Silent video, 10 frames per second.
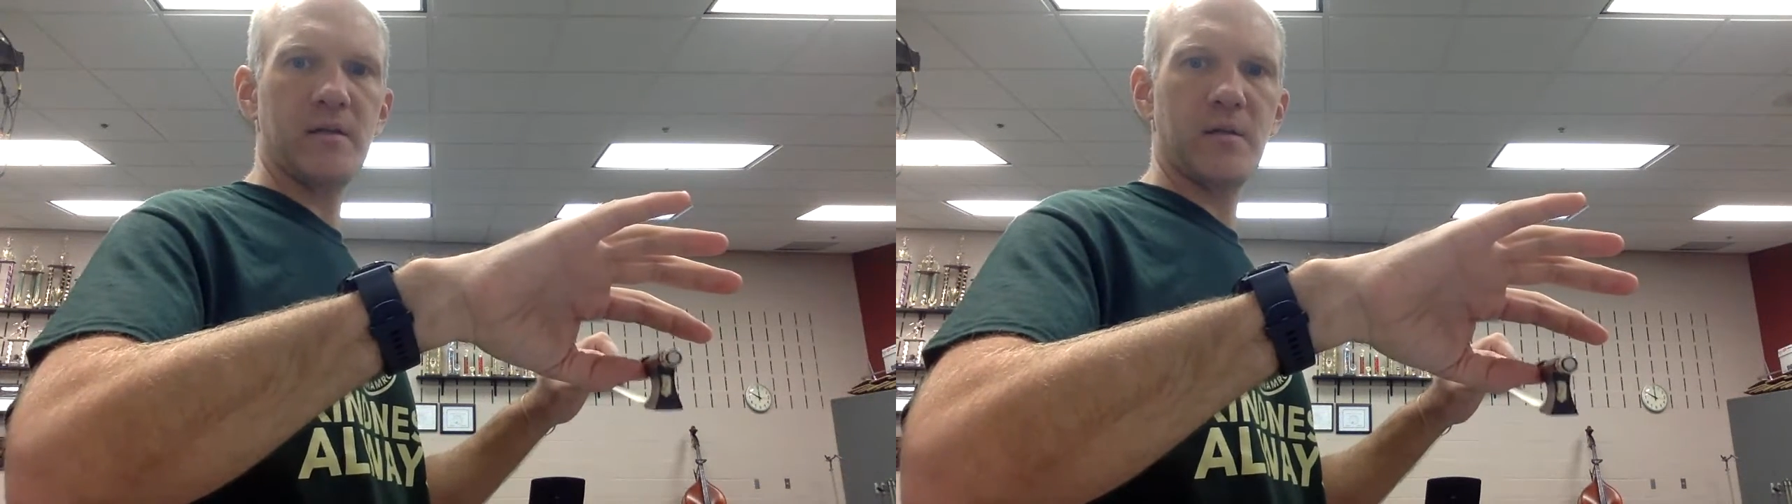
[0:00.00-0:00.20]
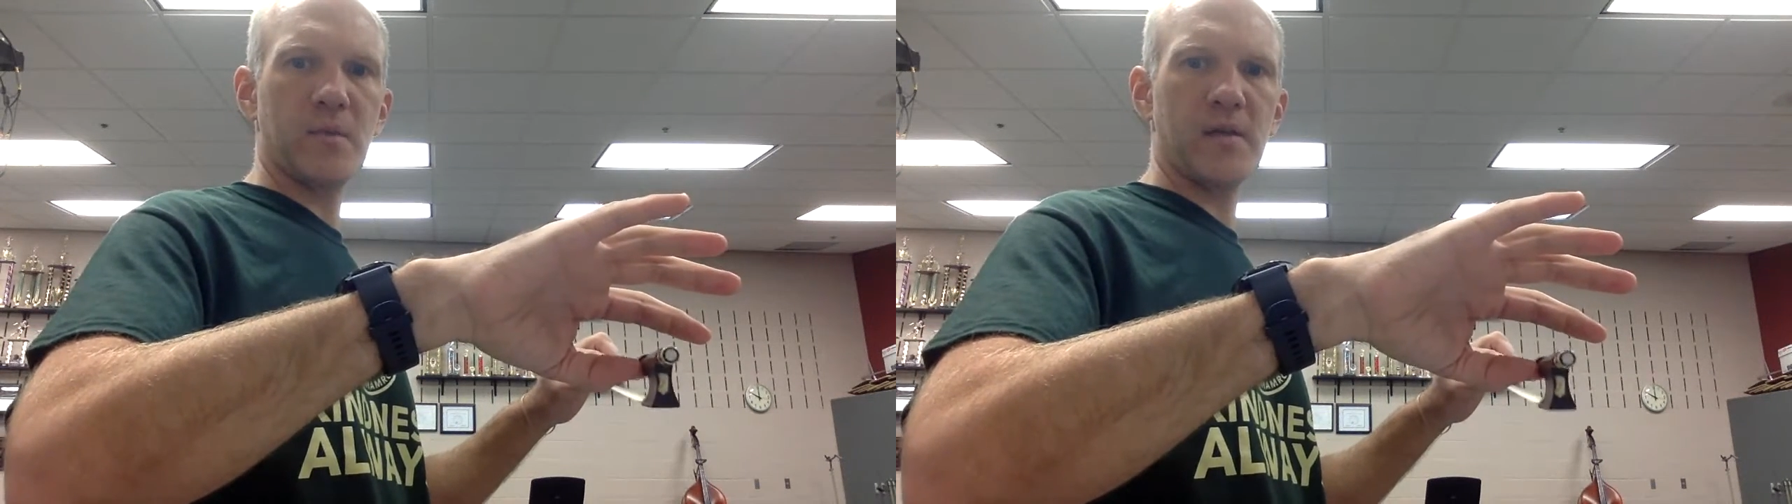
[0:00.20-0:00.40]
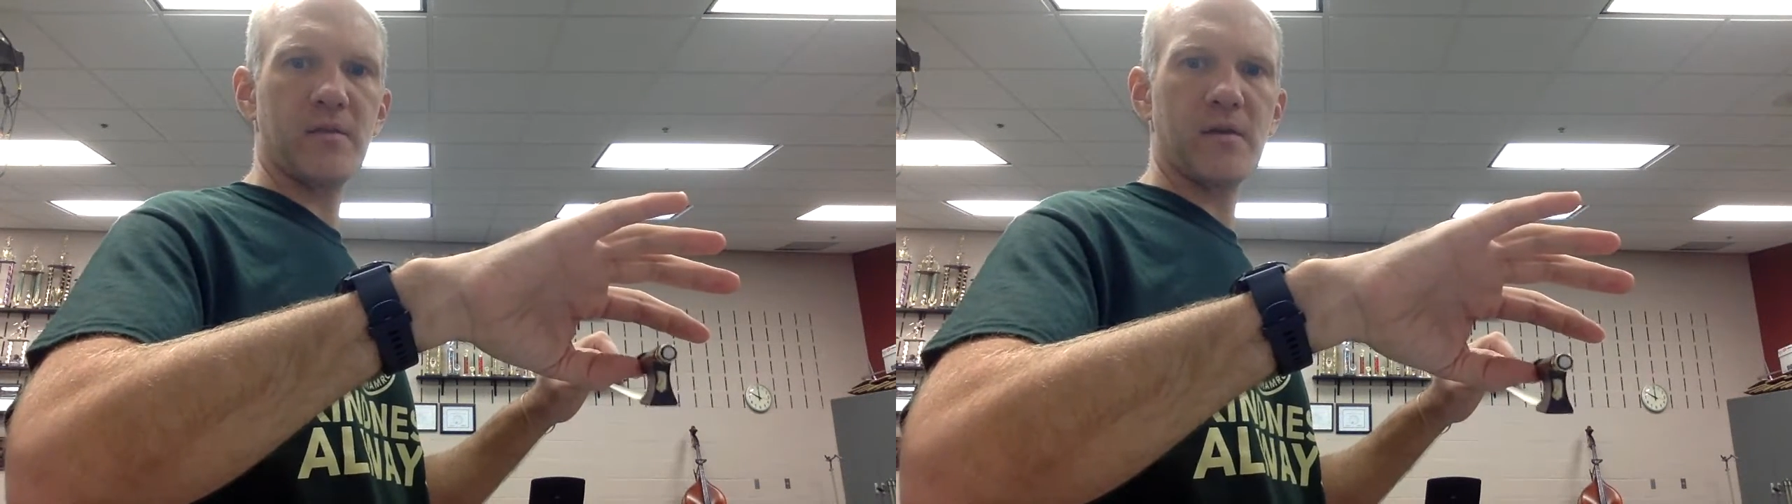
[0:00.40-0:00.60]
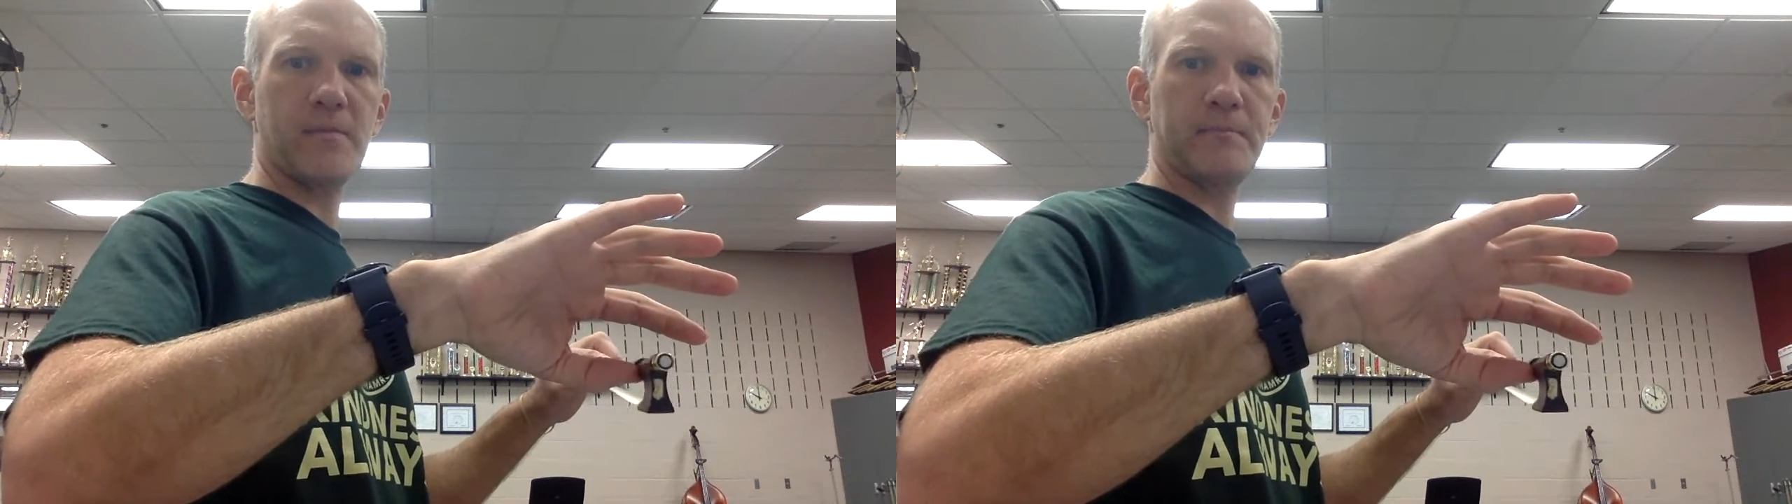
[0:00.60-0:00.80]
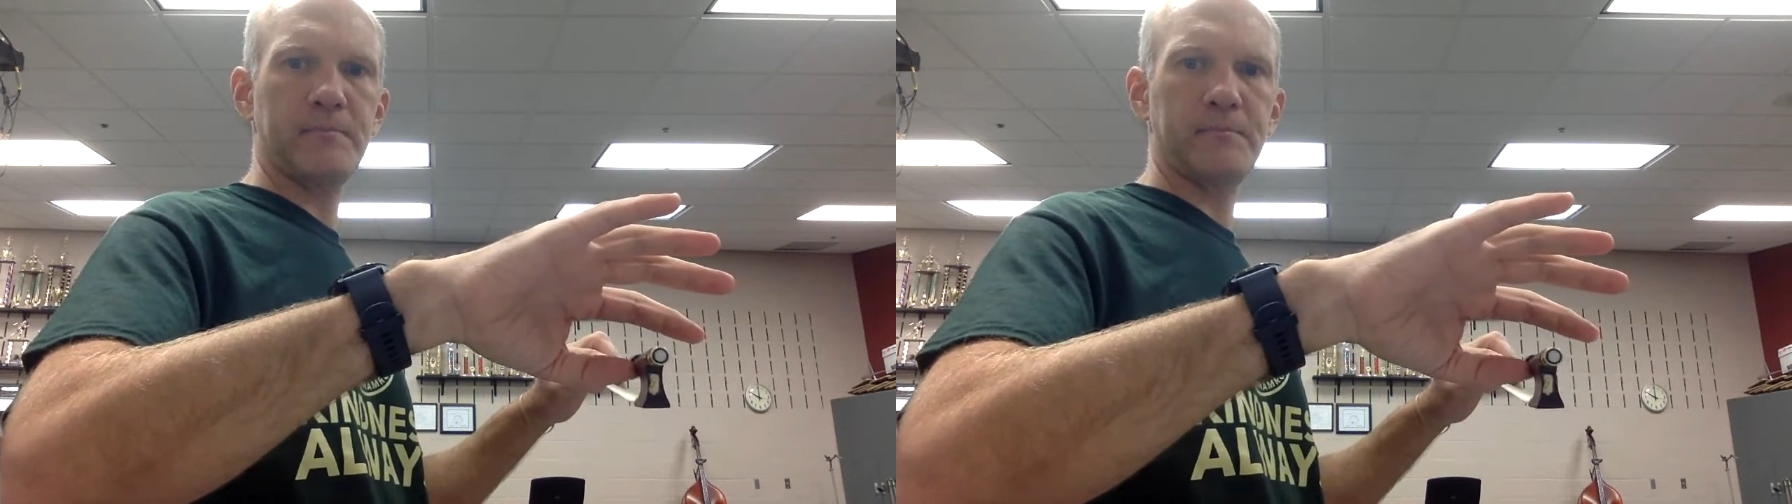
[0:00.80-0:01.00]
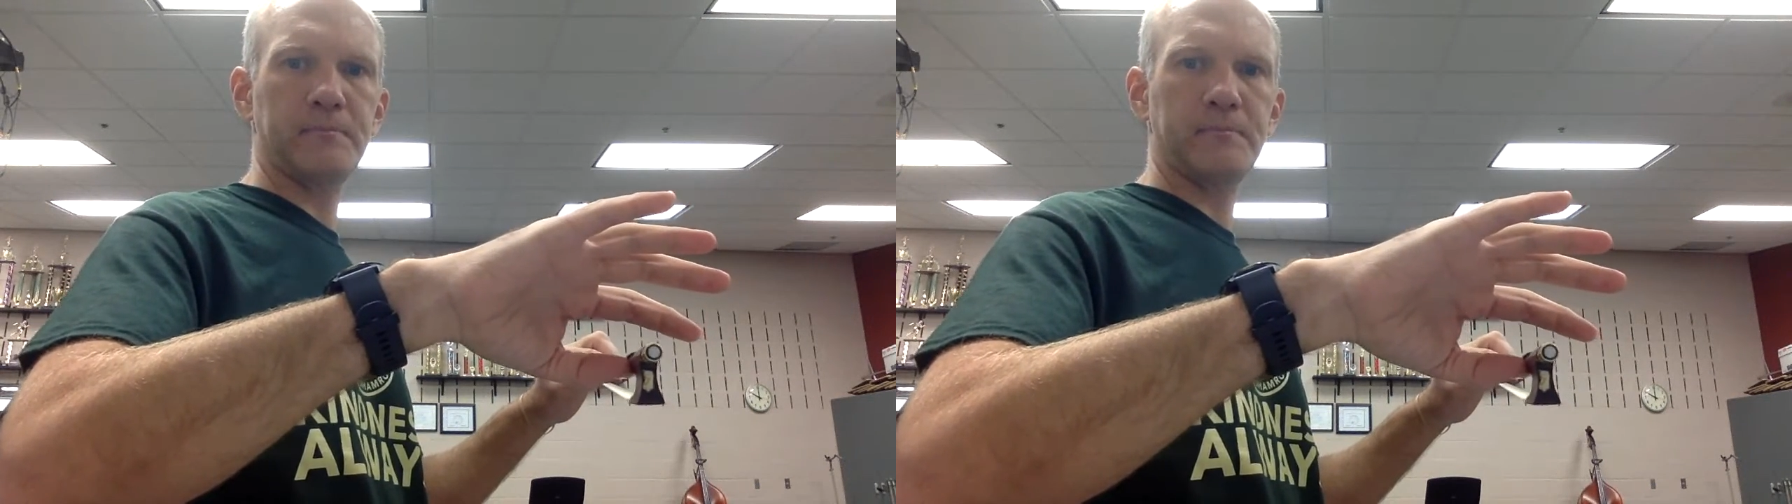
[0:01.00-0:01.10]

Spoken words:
in my thumb?